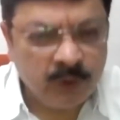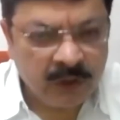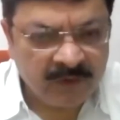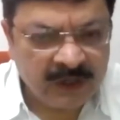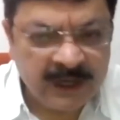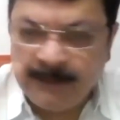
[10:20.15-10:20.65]

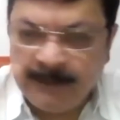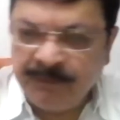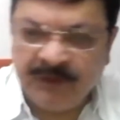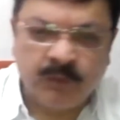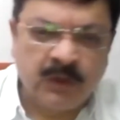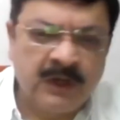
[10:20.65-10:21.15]
give it,
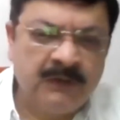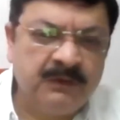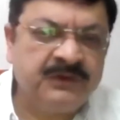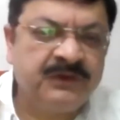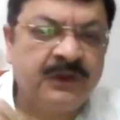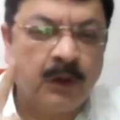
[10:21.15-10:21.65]
this world
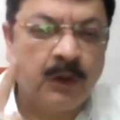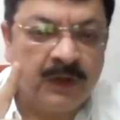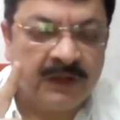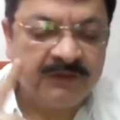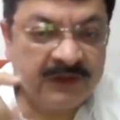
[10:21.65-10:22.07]
which is around us.